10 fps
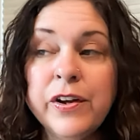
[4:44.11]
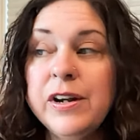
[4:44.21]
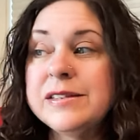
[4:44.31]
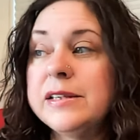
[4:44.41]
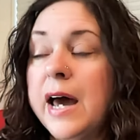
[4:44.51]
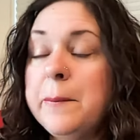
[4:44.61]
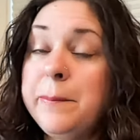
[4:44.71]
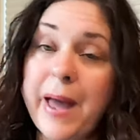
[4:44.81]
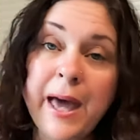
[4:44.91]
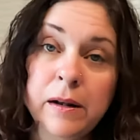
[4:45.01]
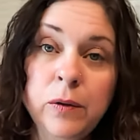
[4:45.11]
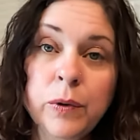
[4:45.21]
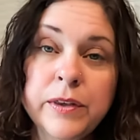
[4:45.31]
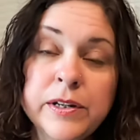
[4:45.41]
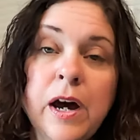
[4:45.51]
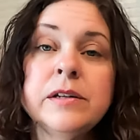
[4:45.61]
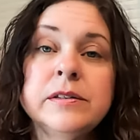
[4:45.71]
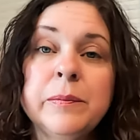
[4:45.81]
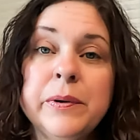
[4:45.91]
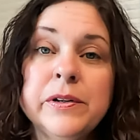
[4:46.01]
They're, it's not a battle with a
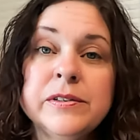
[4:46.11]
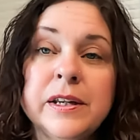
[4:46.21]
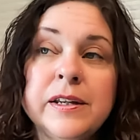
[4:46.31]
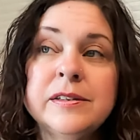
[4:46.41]
toxic person.